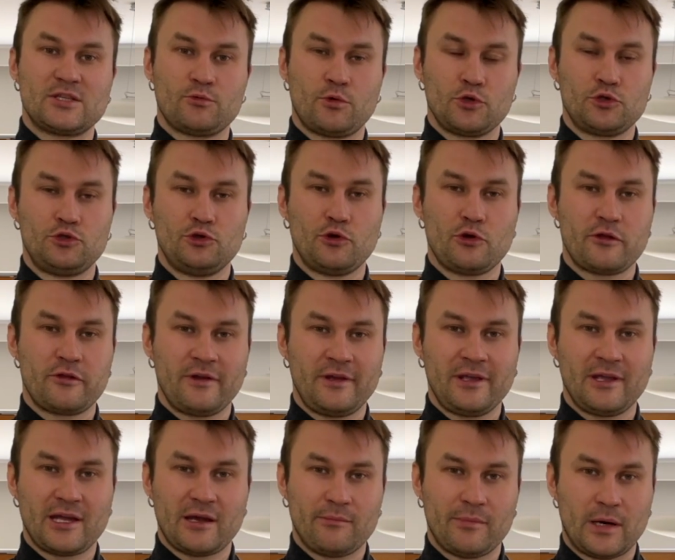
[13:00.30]
what do you
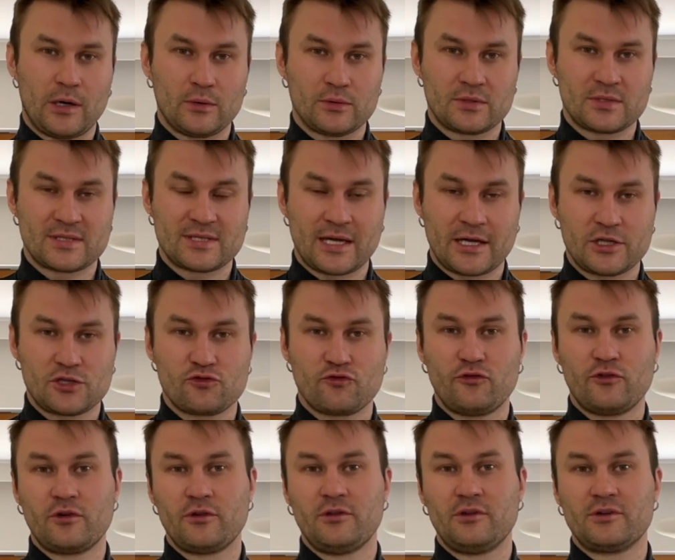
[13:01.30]
think about such
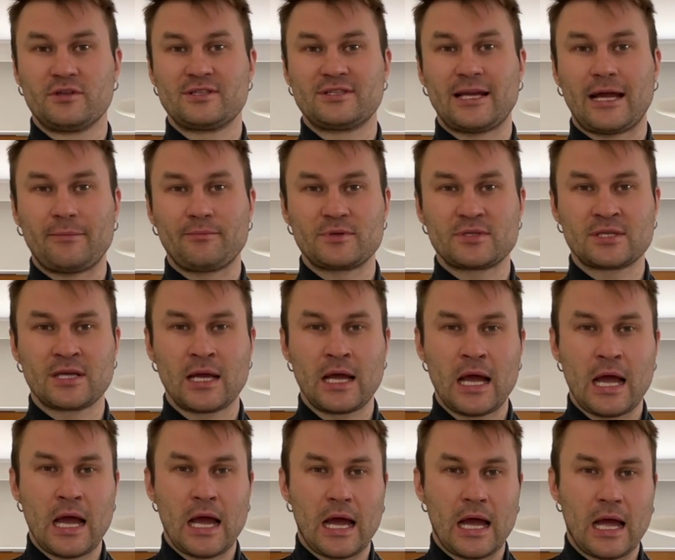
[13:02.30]
further steps?
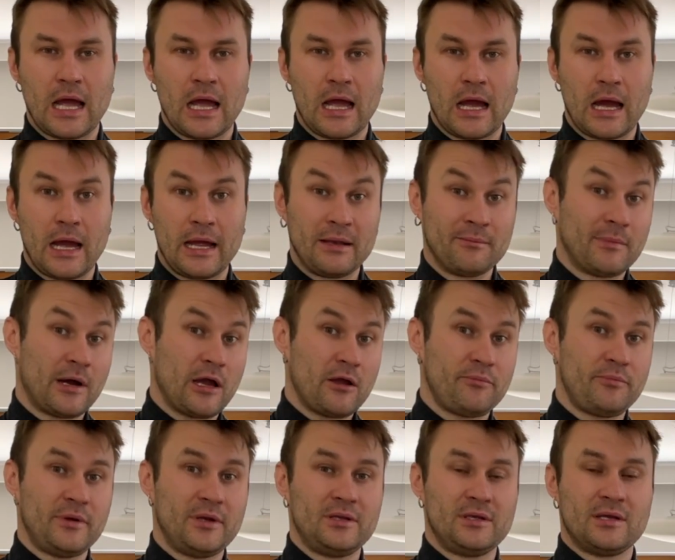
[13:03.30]
In my
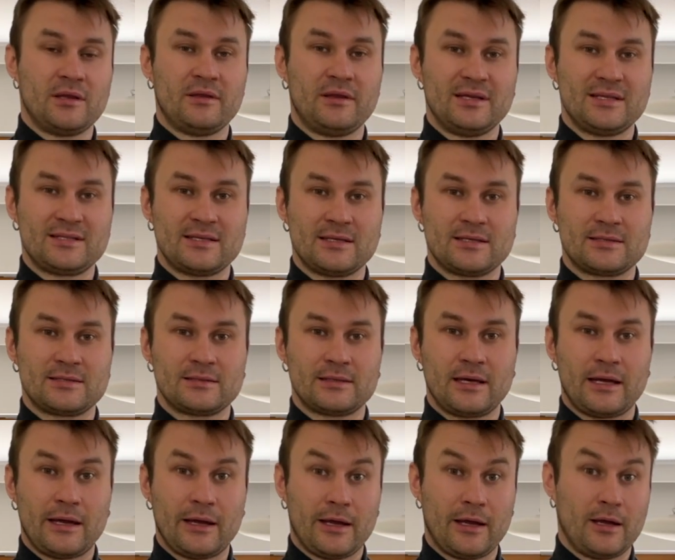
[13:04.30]
opinion, this is
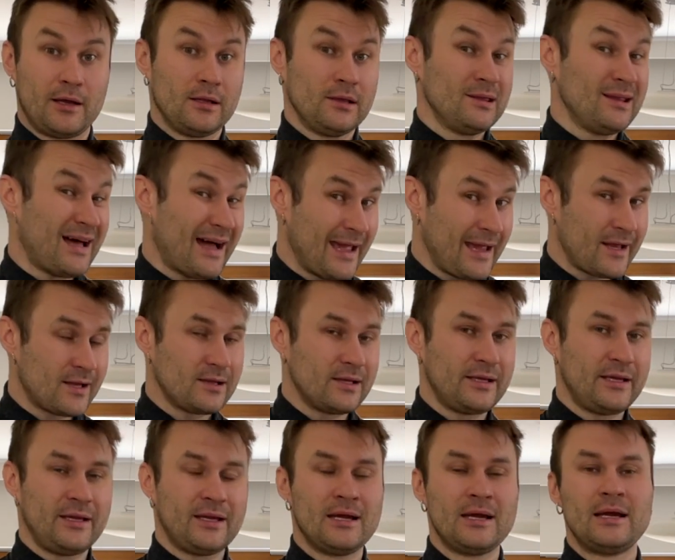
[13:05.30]
a
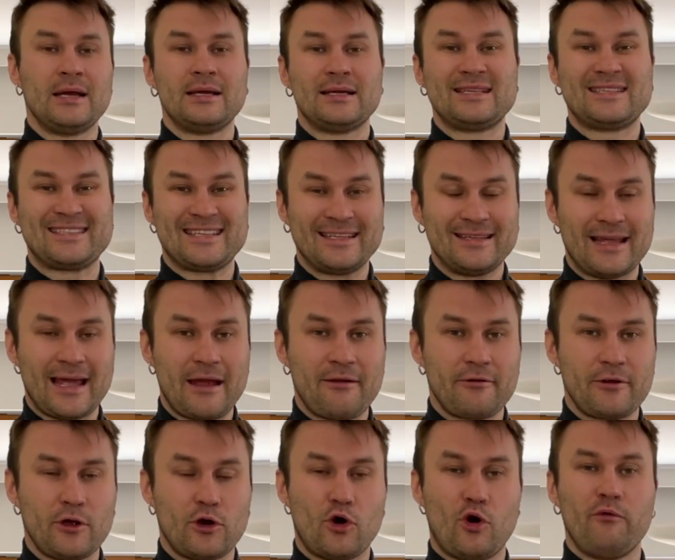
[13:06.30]
likely
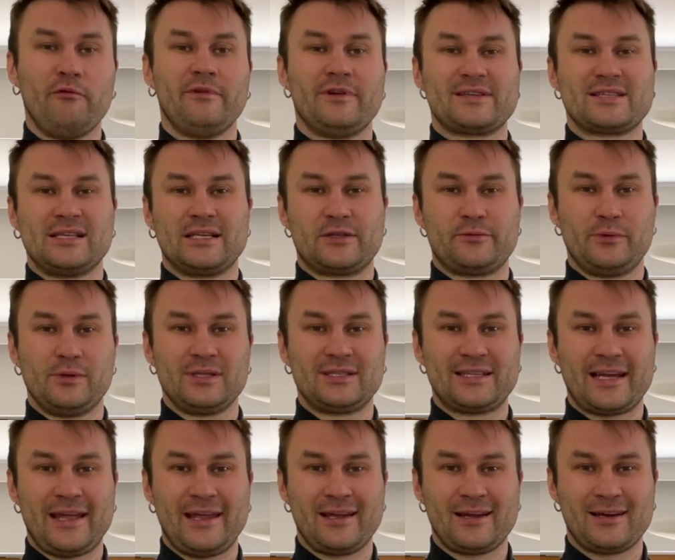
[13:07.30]
scenario. Obviously it will
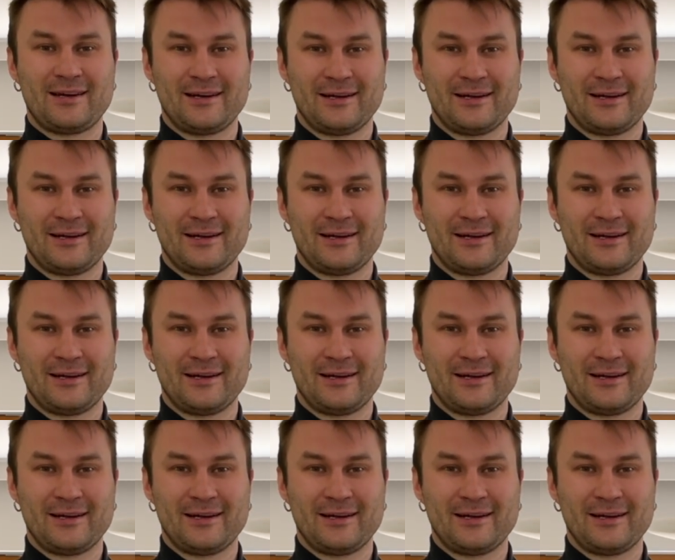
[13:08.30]
take